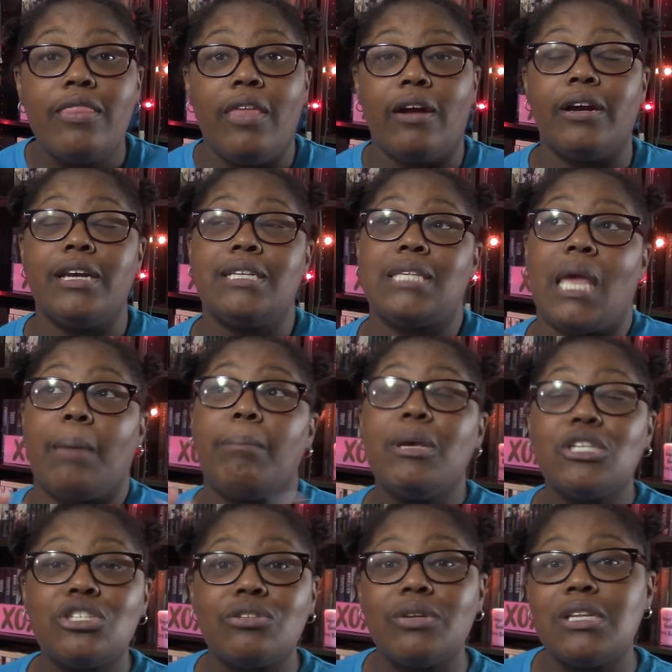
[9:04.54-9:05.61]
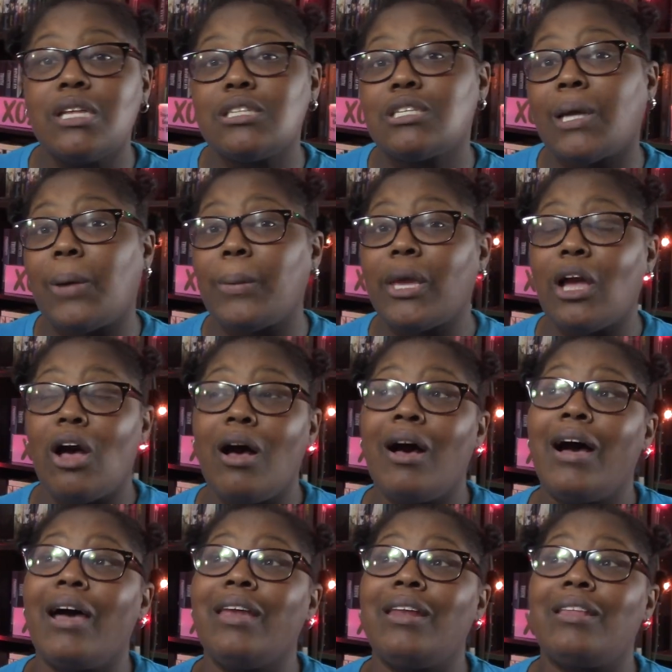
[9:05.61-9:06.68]
There is a mystery that's going
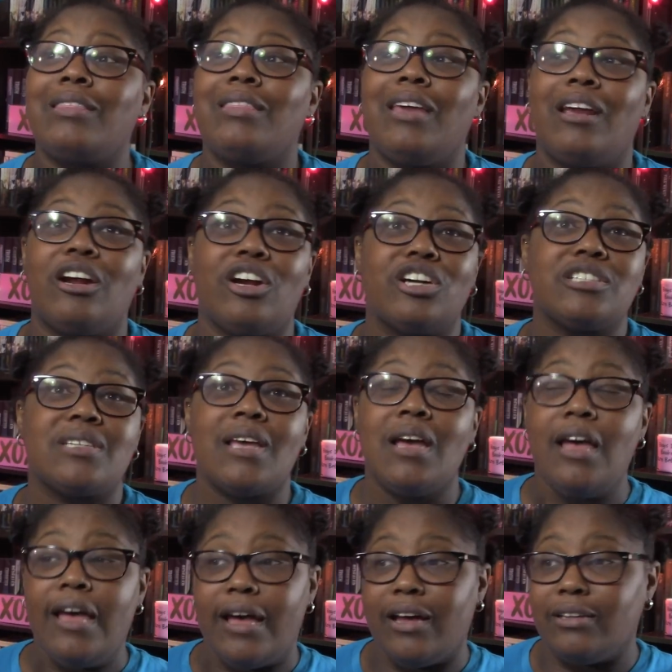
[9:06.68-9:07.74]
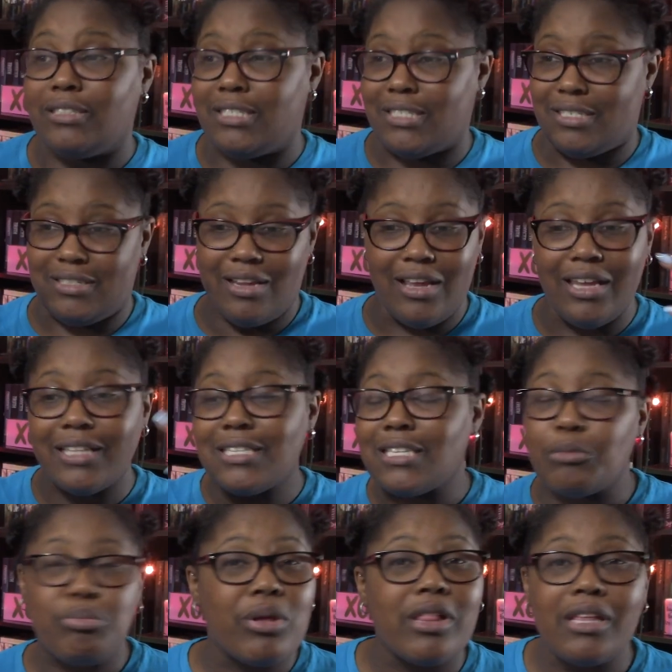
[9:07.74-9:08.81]
on. There's
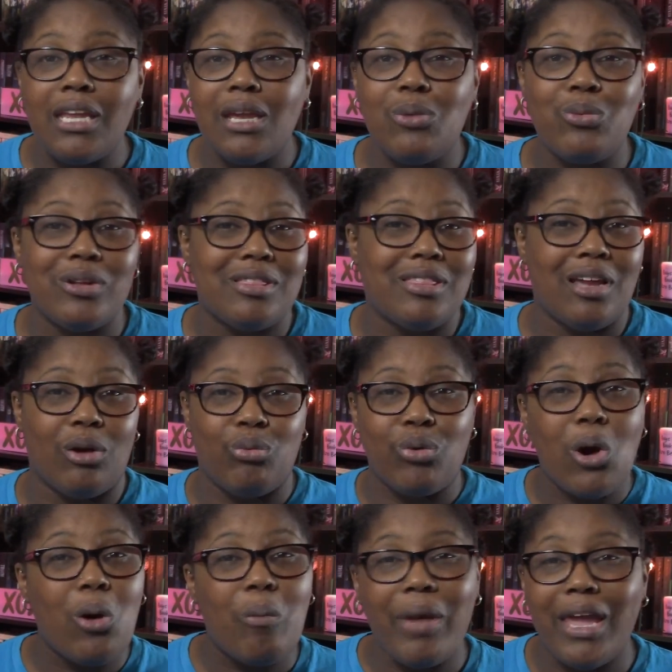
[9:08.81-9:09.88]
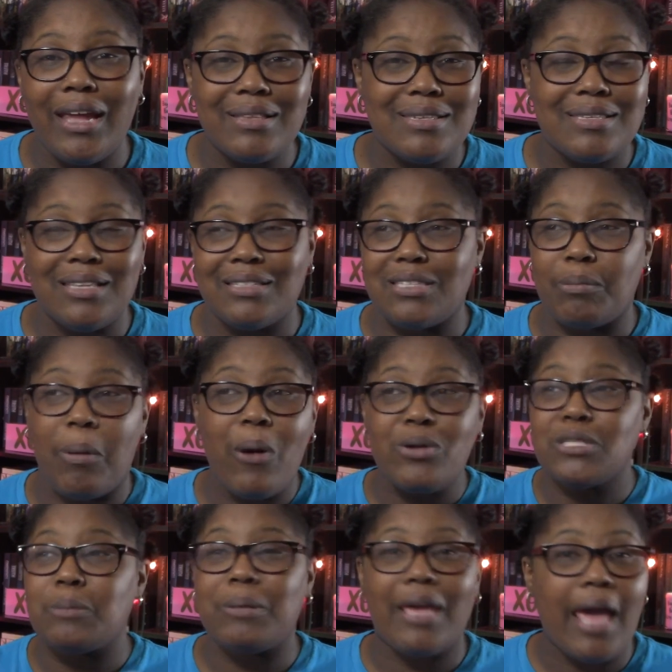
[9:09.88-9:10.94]
instability with their romance that's
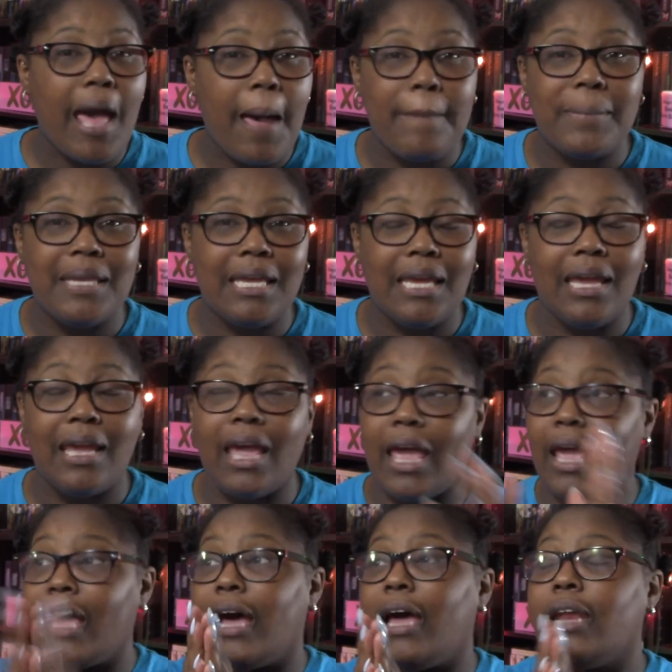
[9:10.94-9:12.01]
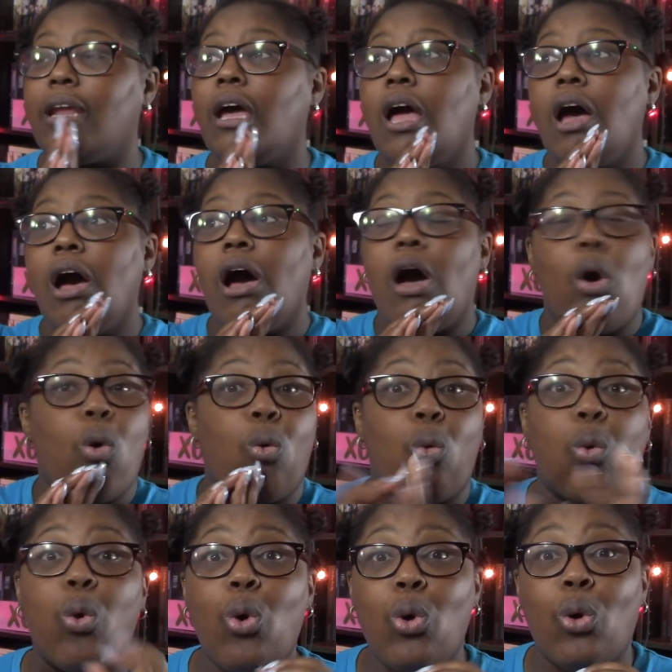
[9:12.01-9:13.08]
supposed to be happening, and
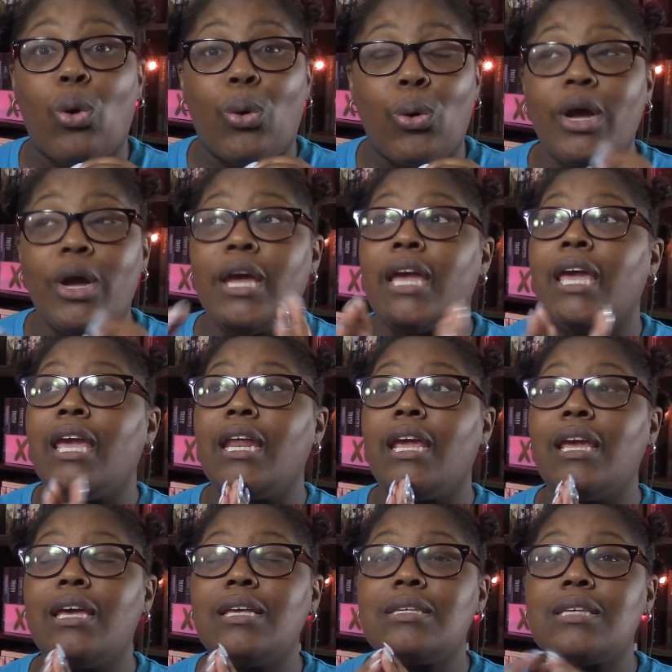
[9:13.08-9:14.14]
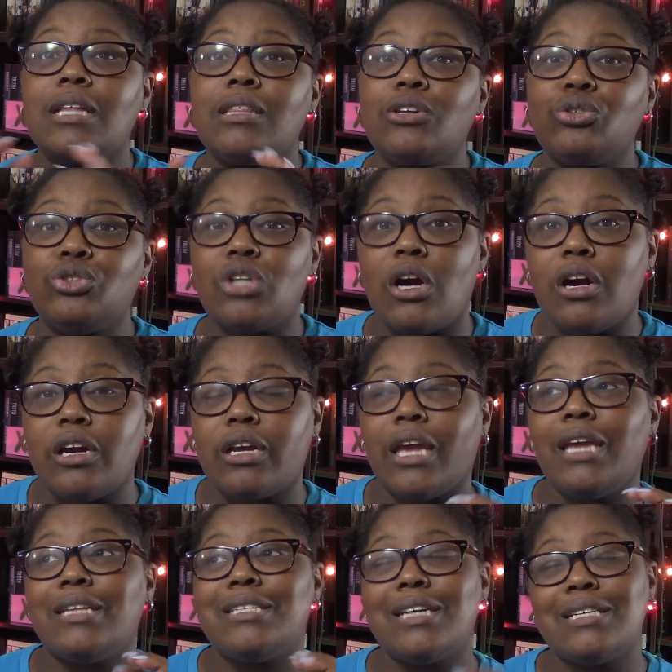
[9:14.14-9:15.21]
whoo, it is a little dark.
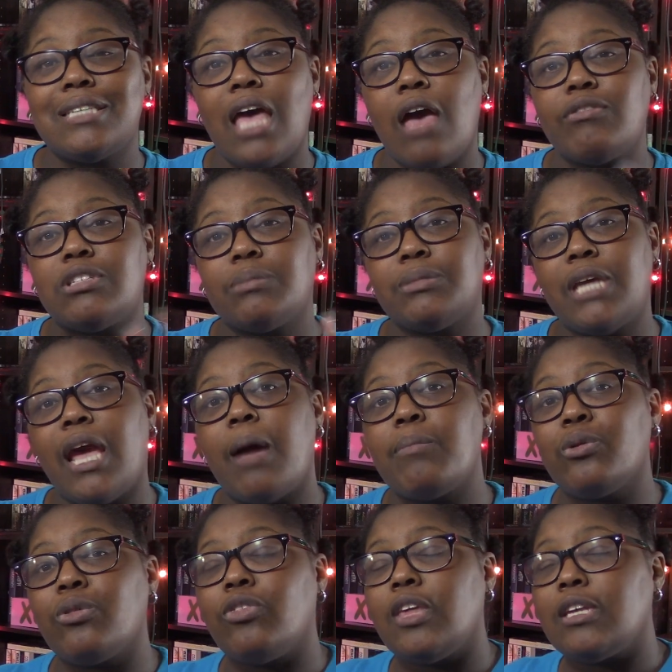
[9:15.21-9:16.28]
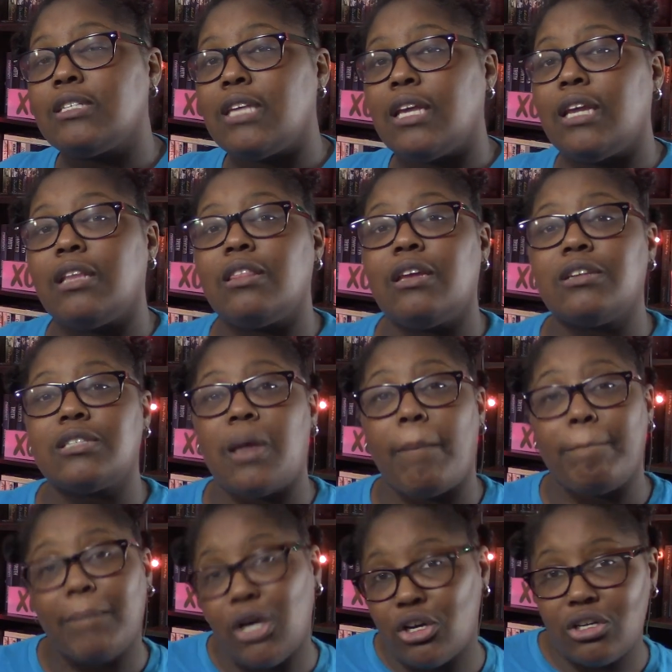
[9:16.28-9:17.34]
It does have some taboo things in it. There's a
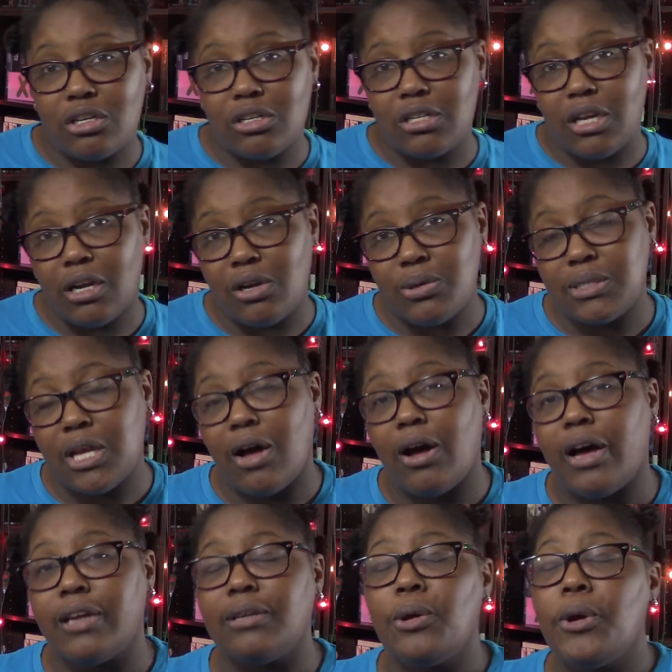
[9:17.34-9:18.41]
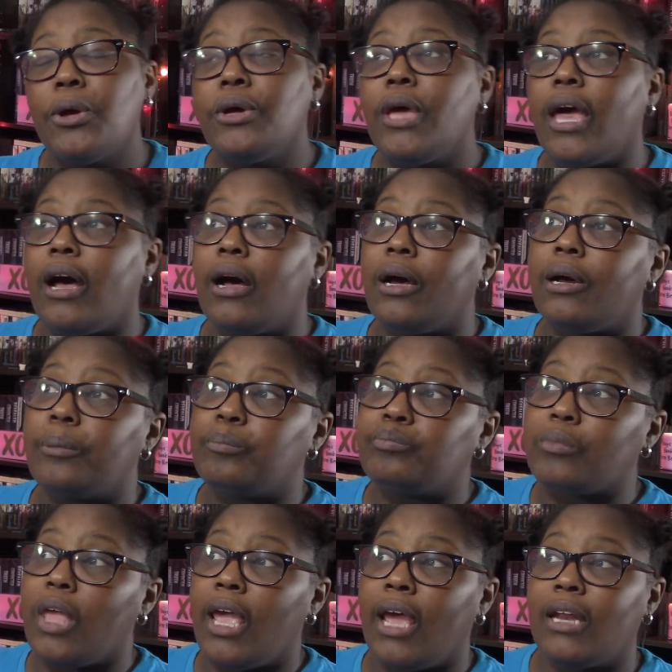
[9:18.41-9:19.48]
murder that goes on,
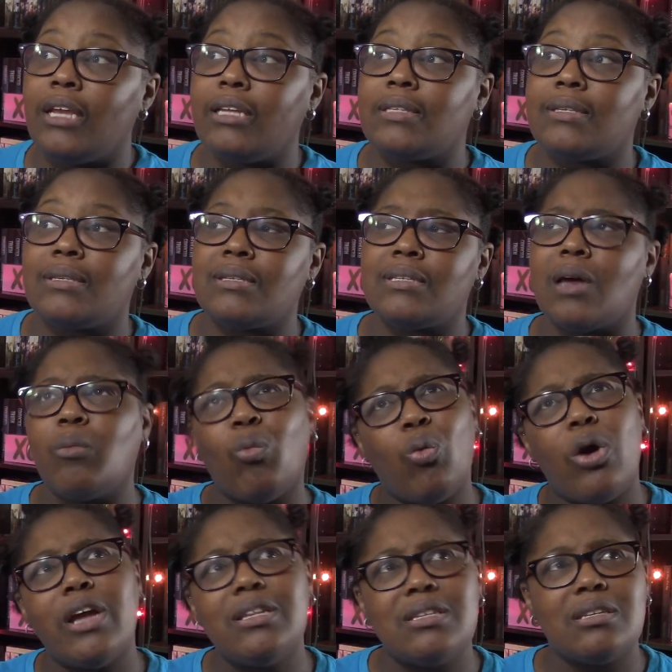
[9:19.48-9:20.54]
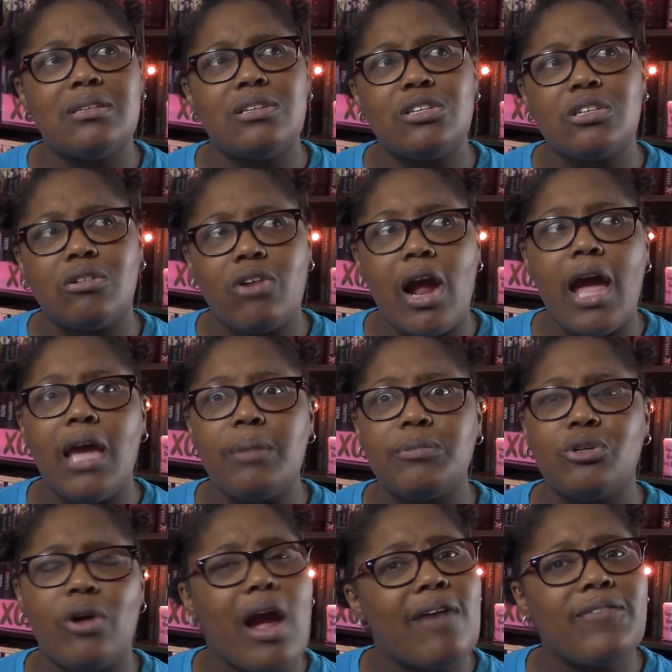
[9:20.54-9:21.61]
and it's somewhat described
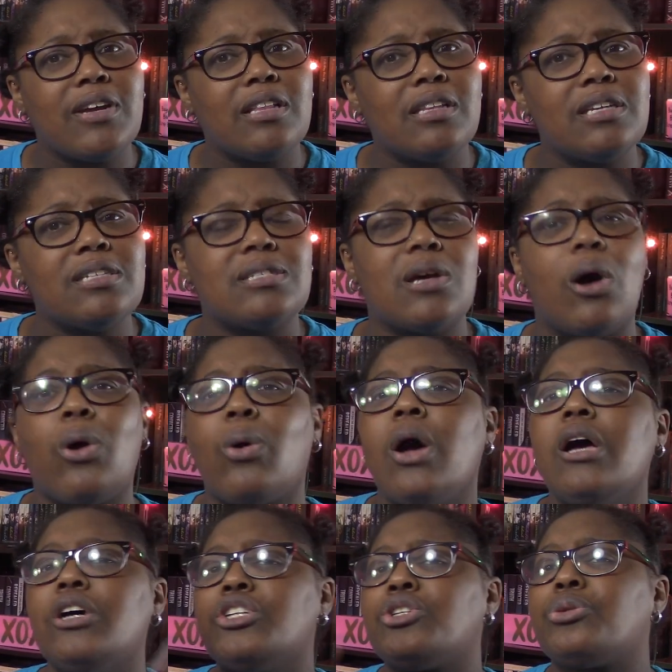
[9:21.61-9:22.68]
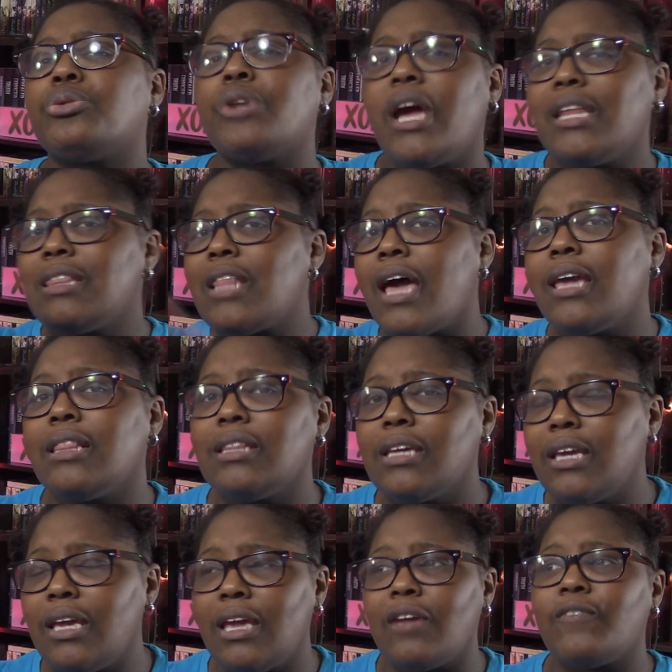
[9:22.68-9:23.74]
graphically, so tread
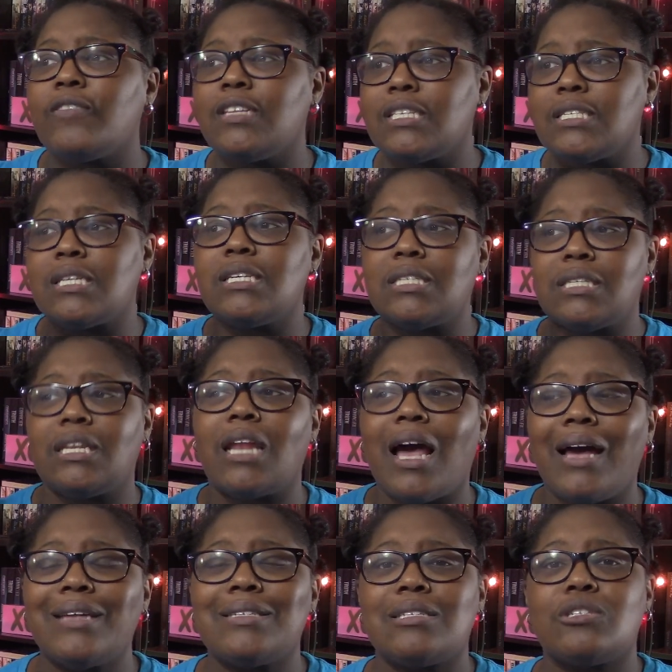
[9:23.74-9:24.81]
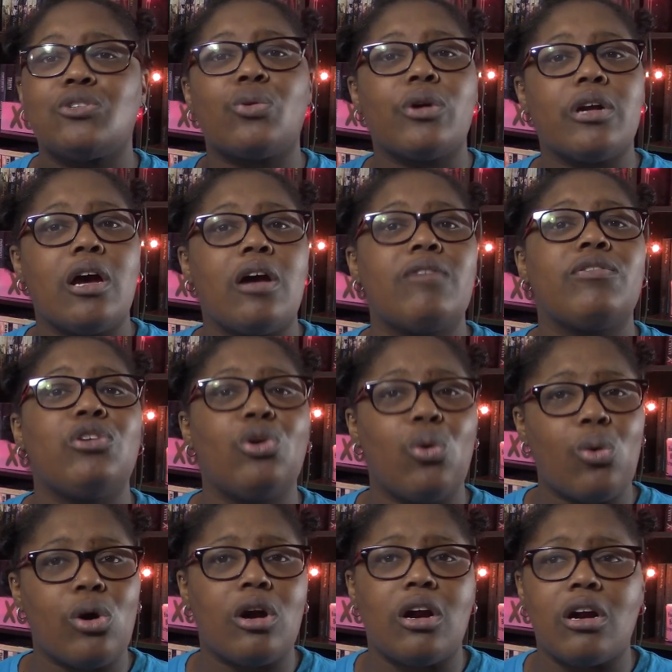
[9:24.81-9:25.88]
lightly if this is not sort of
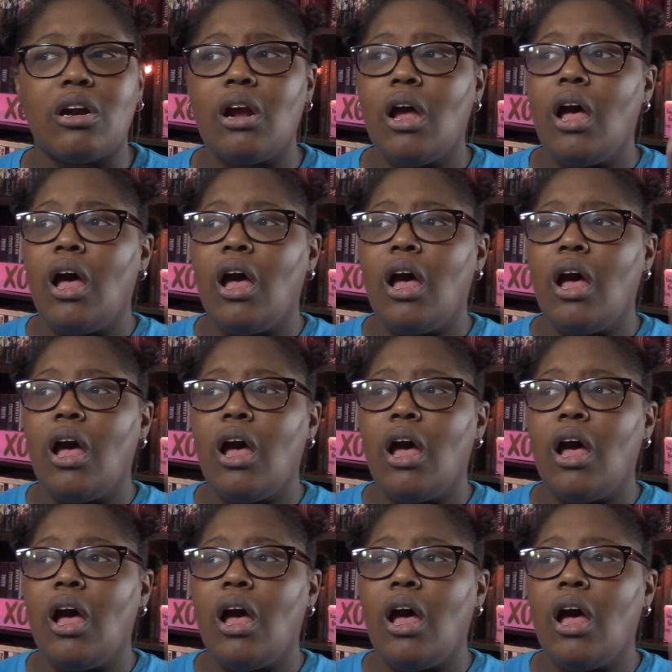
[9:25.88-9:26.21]
your